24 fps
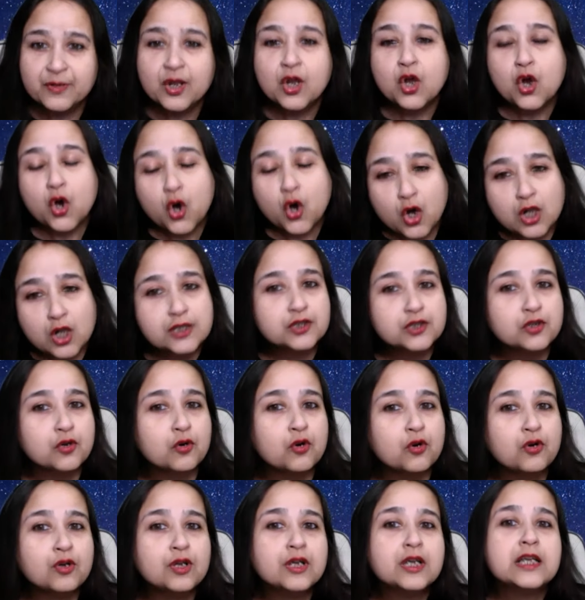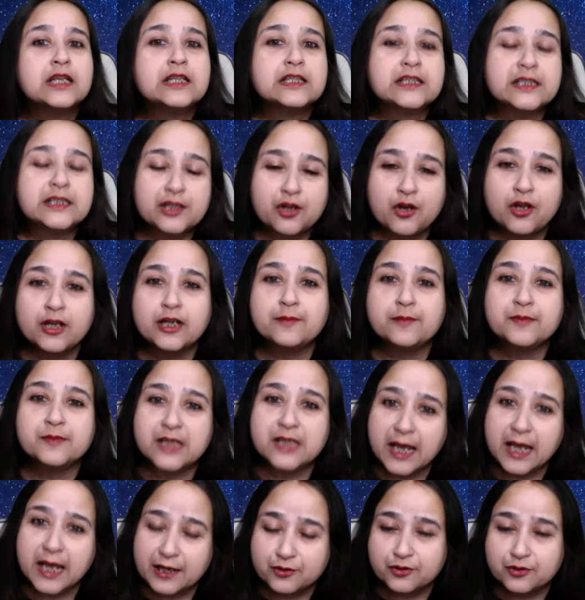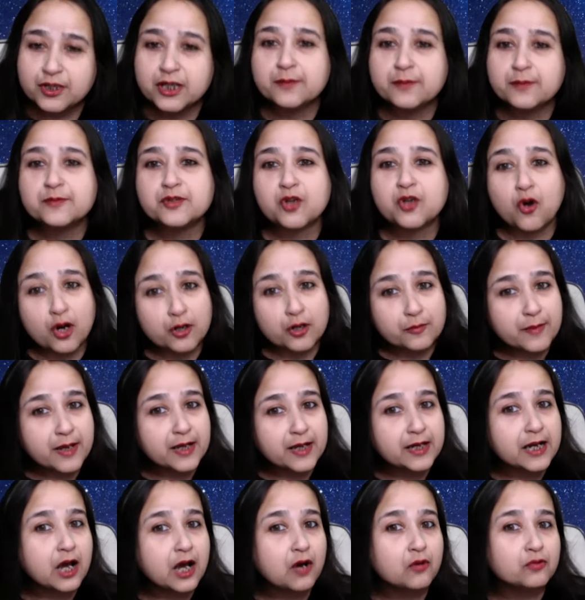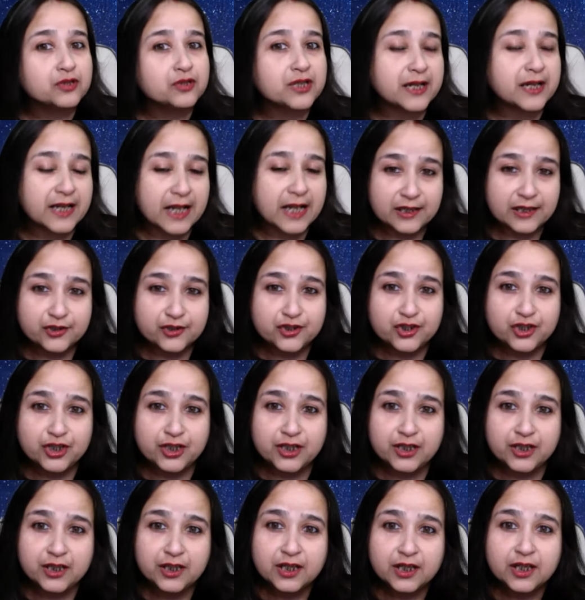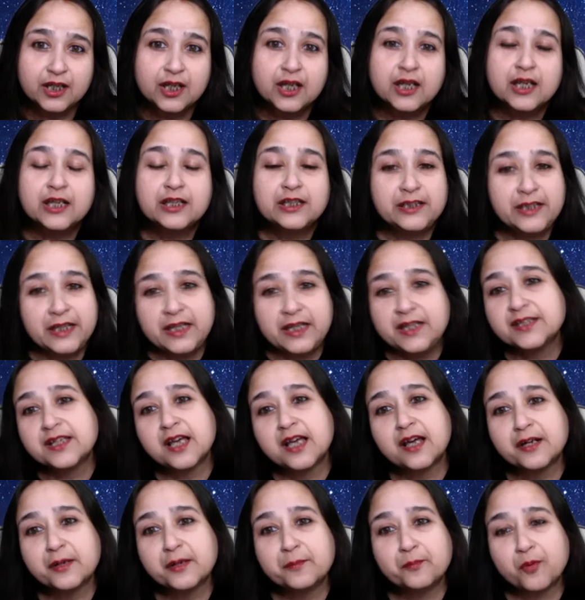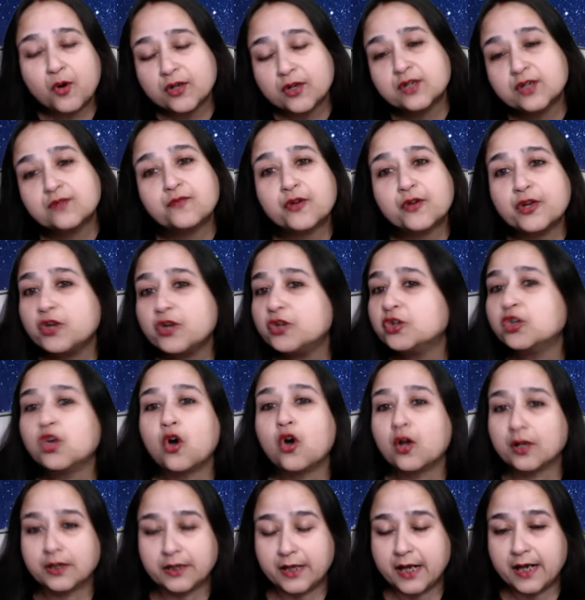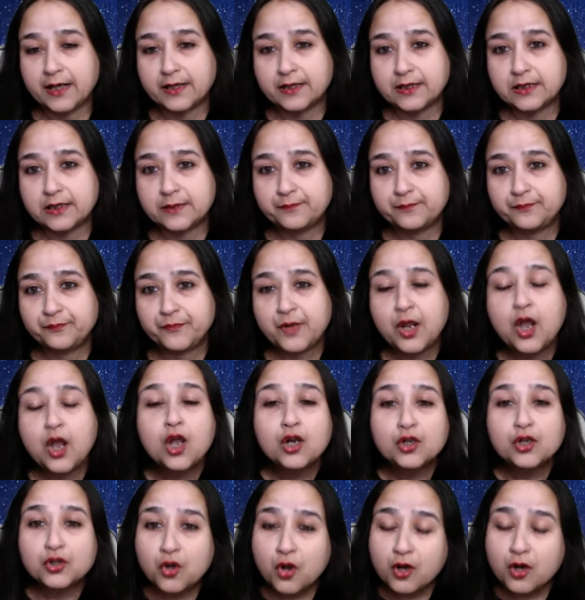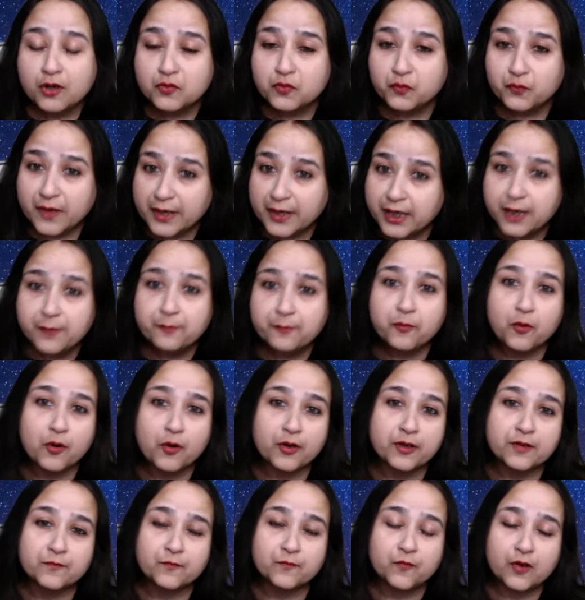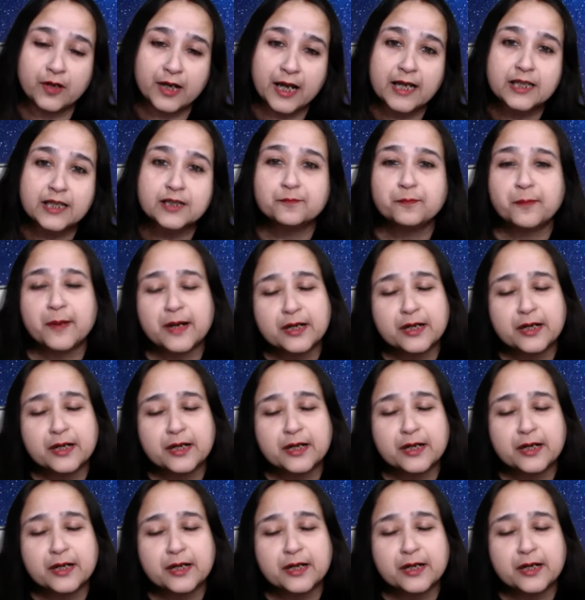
Also, synonyms, antonyms, odd man out, analogy. These are important for your non-CATs. Not very important for CATs, but